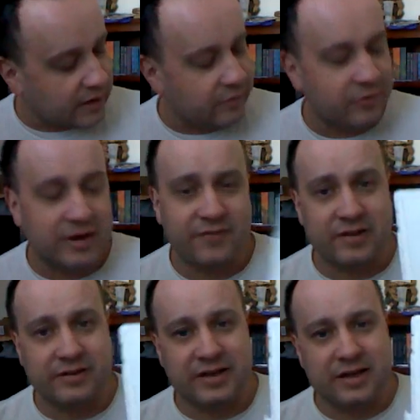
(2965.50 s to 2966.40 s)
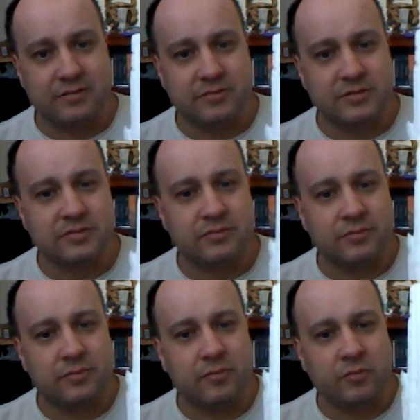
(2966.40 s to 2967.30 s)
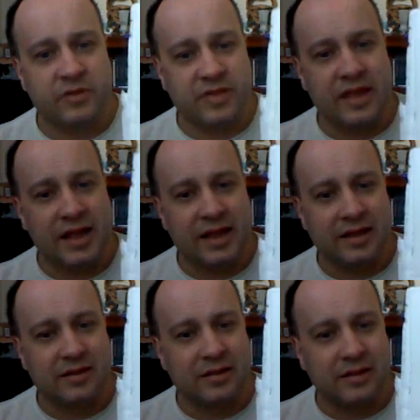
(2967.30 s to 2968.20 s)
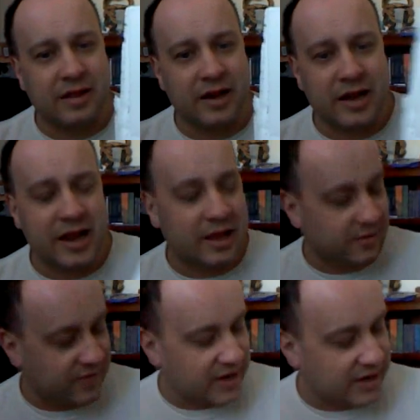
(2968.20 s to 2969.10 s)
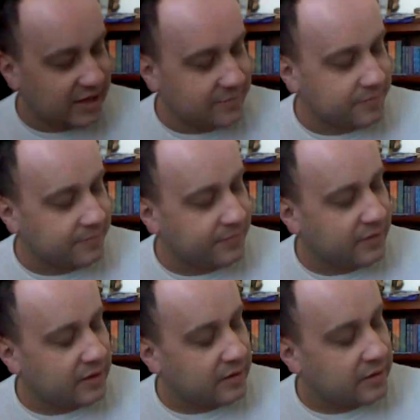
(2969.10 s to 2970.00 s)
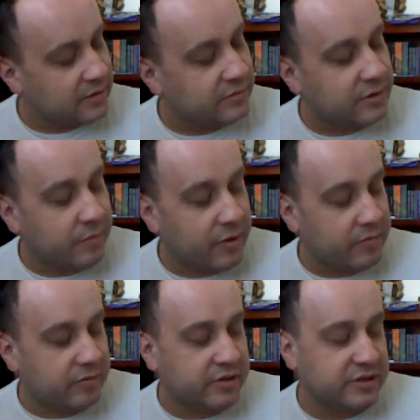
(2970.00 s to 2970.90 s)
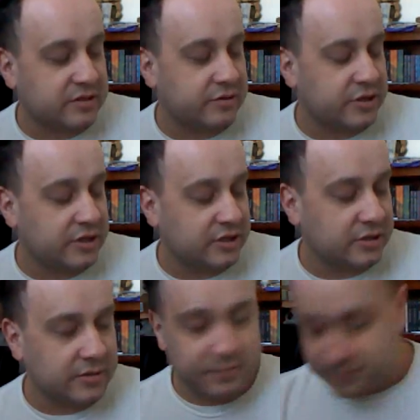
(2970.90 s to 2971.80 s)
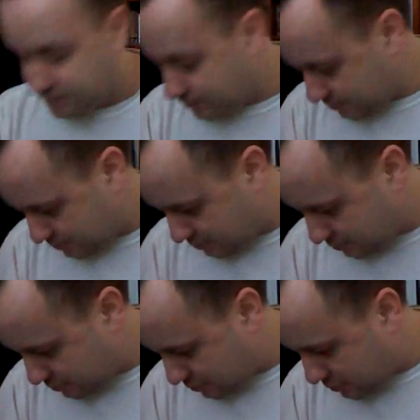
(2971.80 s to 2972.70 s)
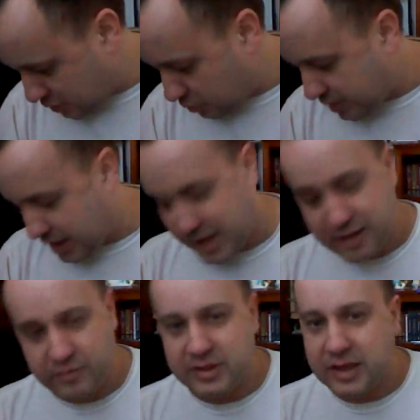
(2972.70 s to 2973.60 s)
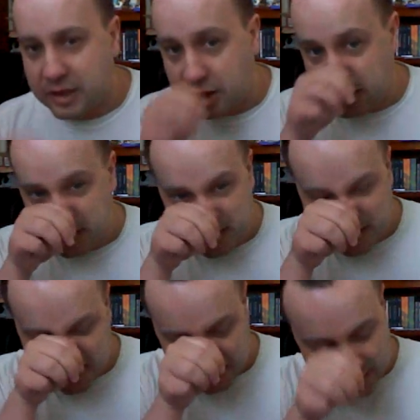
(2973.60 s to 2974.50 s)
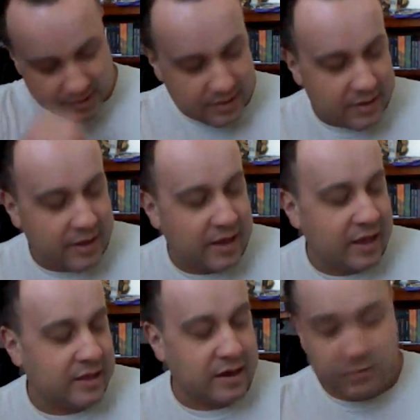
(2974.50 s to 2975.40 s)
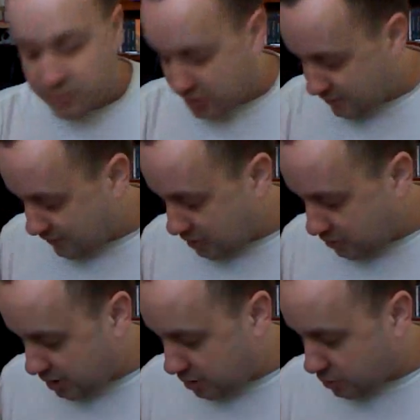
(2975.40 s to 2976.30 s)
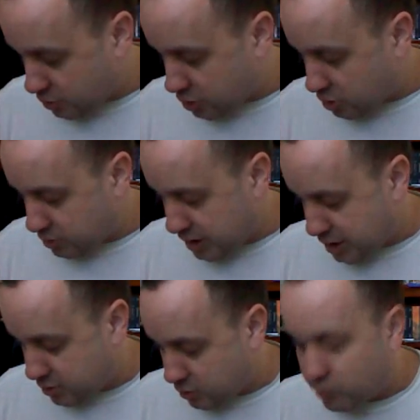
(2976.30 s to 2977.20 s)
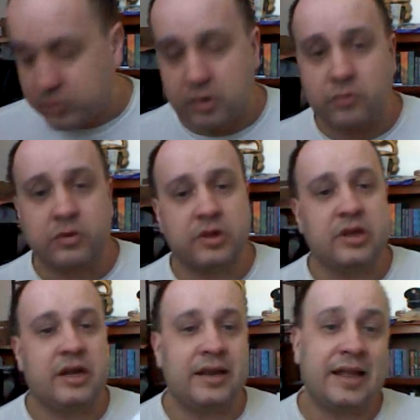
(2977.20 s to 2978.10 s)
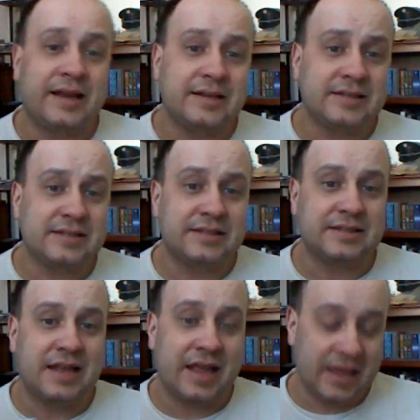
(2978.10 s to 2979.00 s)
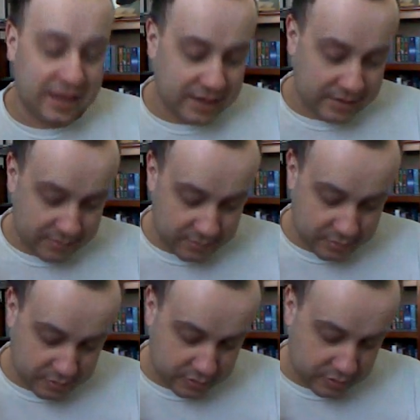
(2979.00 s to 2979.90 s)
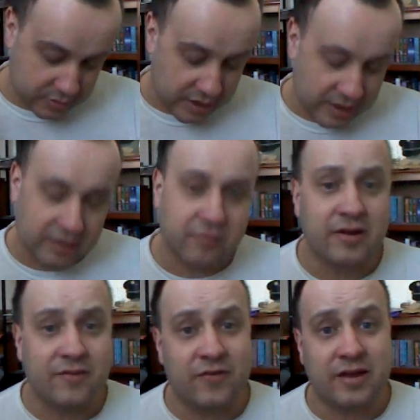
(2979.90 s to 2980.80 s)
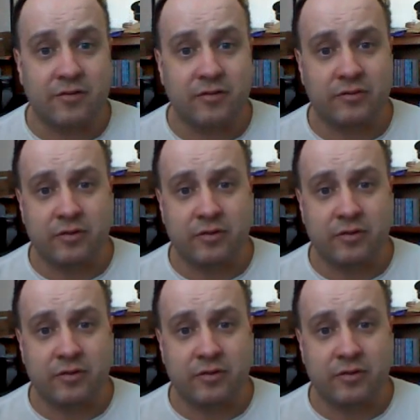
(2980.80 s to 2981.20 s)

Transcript: and trying to figure out with that kind of got aggravating. So I'm probably just going to do what I can with it and call it good. And then I was trying to figure out, I was going to go down and start working on Linus and trying to figure out